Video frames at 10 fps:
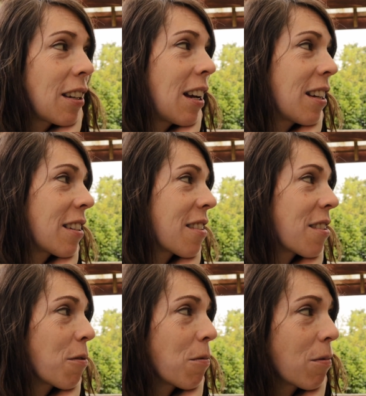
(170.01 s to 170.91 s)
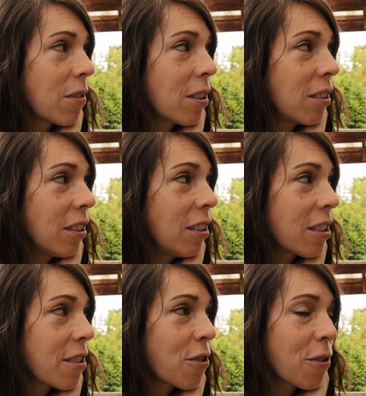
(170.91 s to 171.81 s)
It's still got
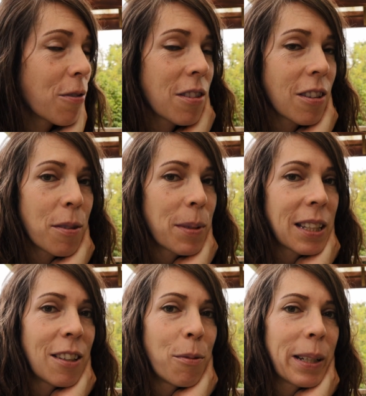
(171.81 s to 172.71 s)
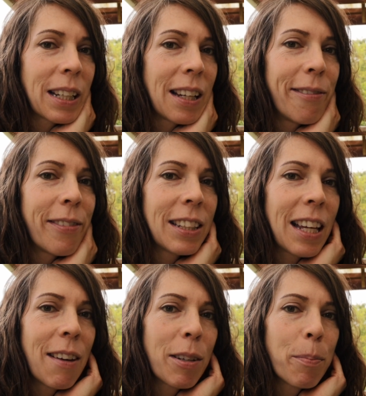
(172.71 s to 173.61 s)
lots of shoots on it, but they're not big enough, and
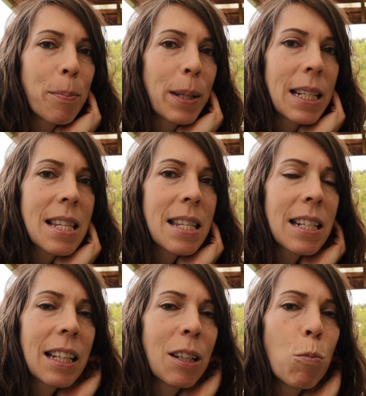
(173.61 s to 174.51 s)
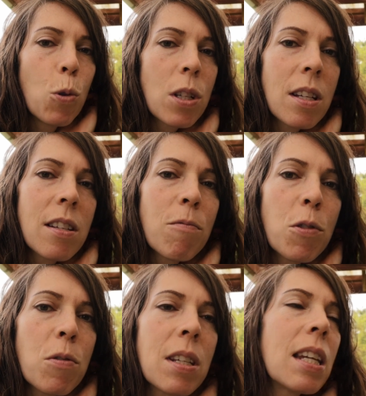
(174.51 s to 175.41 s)
they haven't been sitting in water to
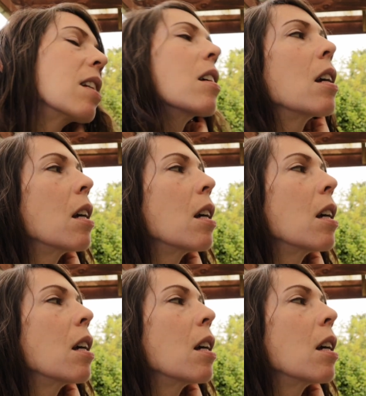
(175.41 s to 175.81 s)
root yet.